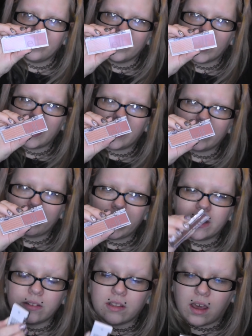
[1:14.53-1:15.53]
I
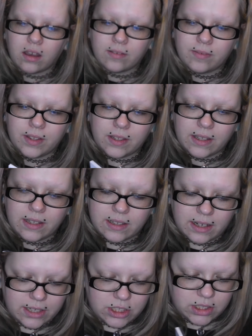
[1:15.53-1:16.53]
peeled off the thing that
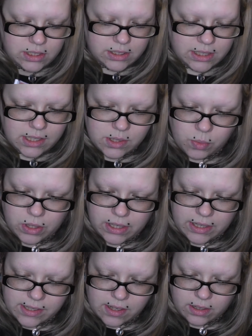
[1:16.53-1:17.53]
actually says what it
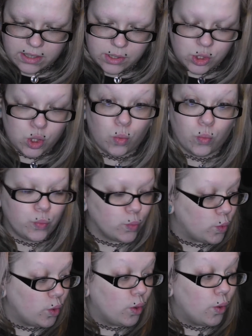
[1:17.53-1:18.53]
is on it, so
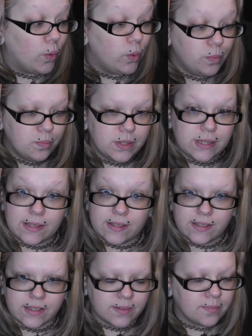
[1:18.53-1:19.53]
oopsies.